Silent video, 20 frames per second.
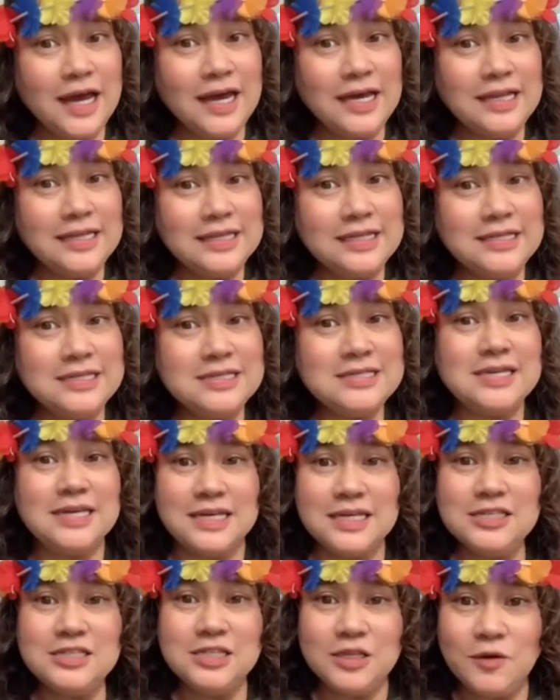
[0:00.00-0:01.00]
Islands
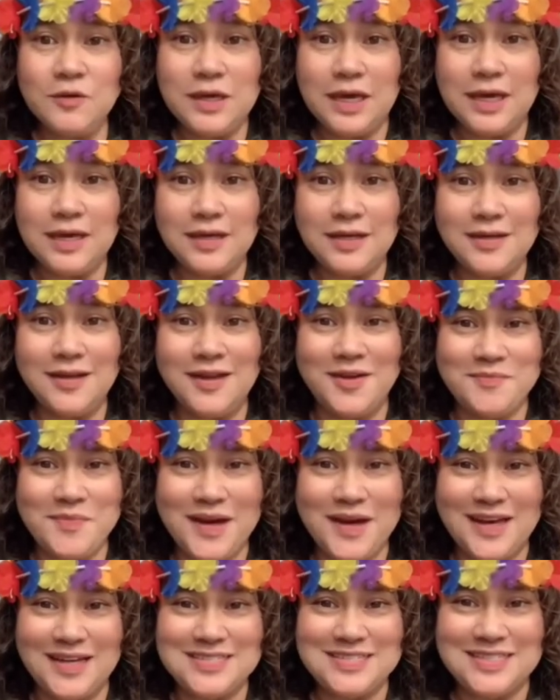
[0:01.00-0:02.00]
is located in
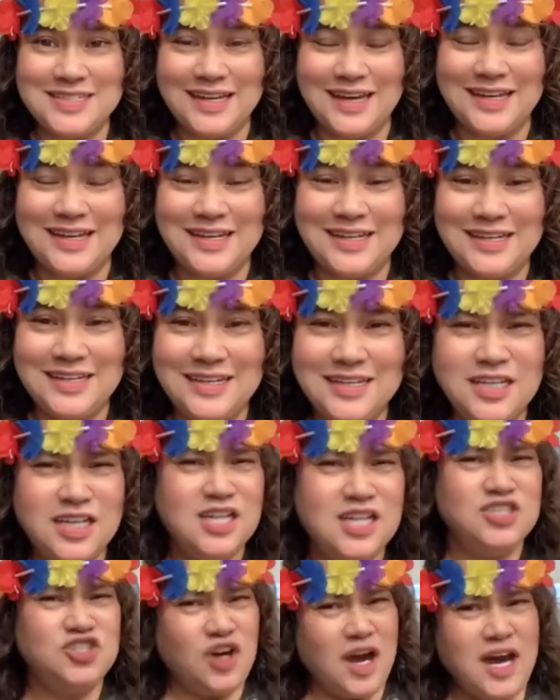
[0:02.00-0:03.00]
Pangasinan.
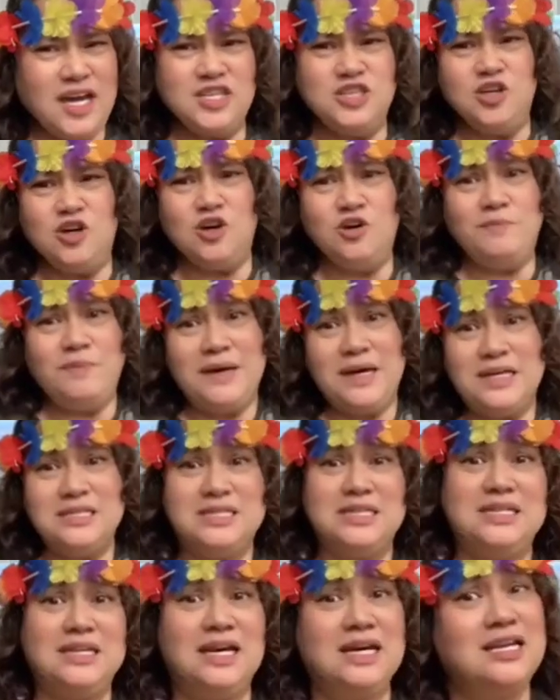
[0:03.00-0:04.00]
You guys know
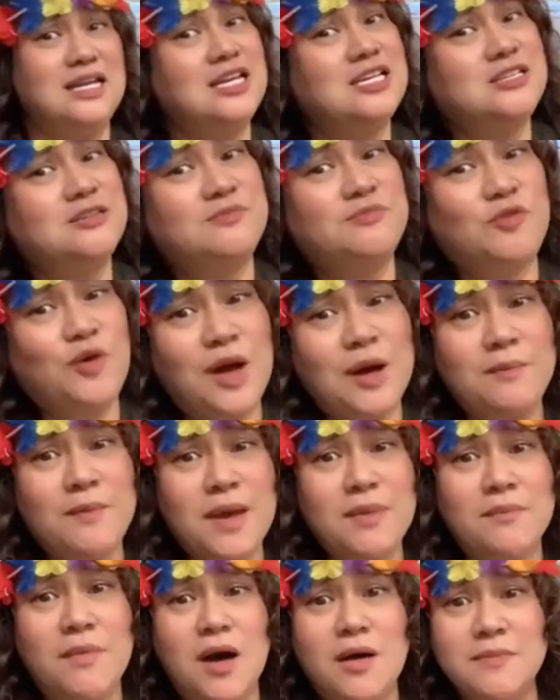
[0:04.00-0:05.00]
Pangasinan is where
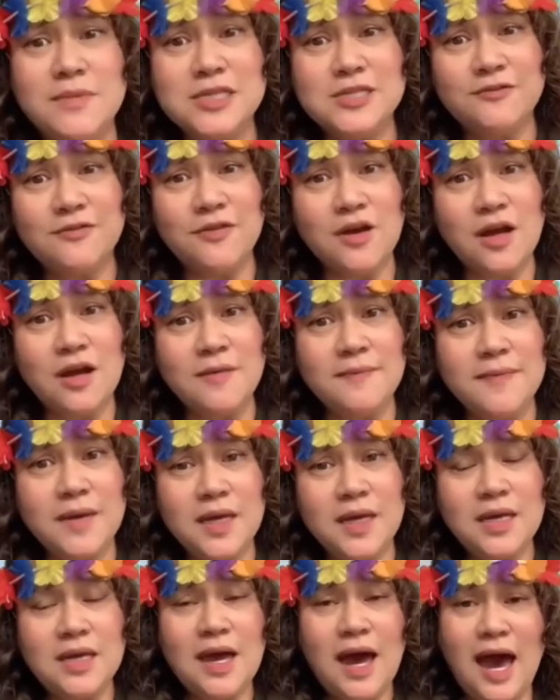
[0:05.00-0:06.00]
my mom is from.
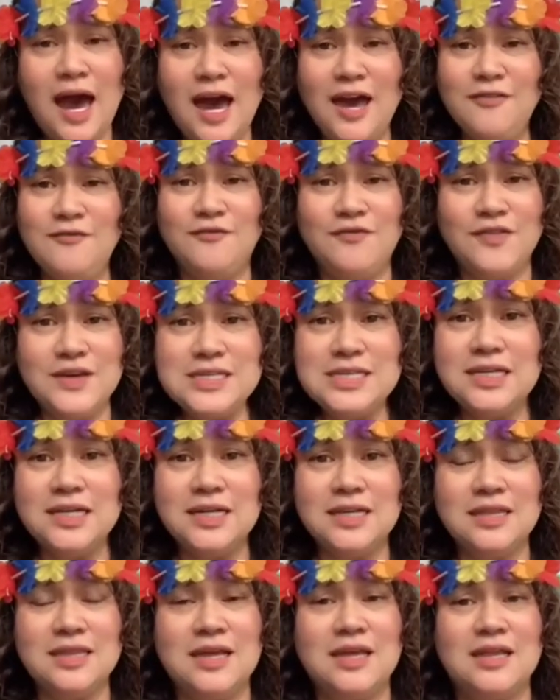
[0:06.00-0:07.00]
I
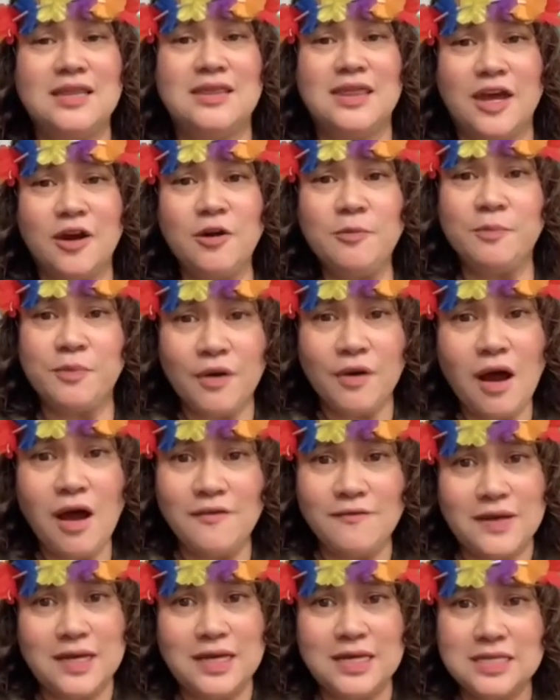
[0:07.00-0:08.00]
visited their
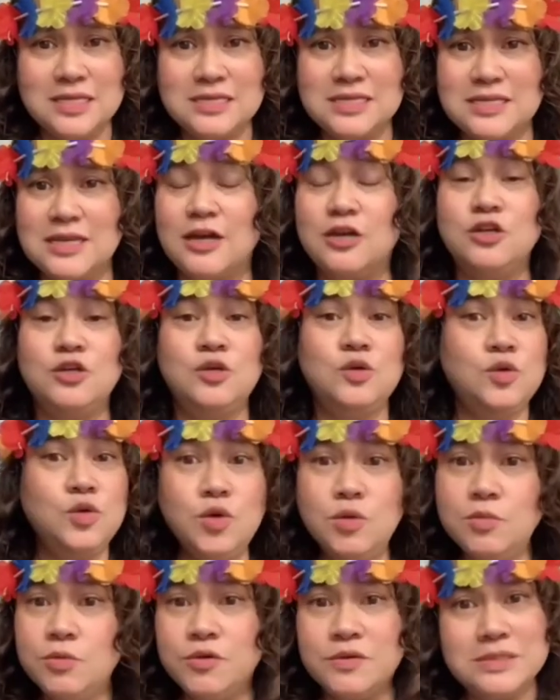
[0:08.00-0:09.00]
province
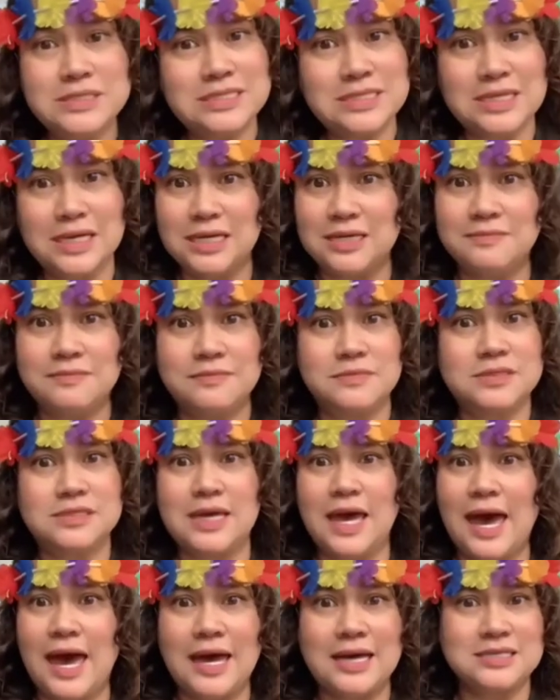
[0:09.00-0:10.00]
numerous times
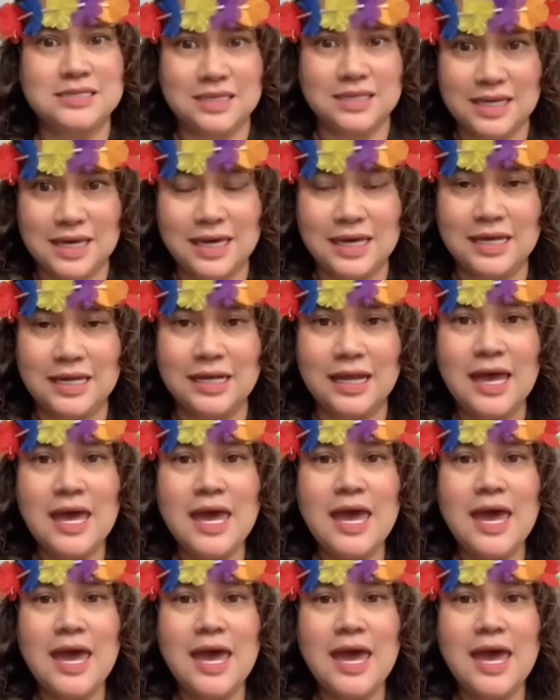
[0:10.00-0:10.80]
as a kid.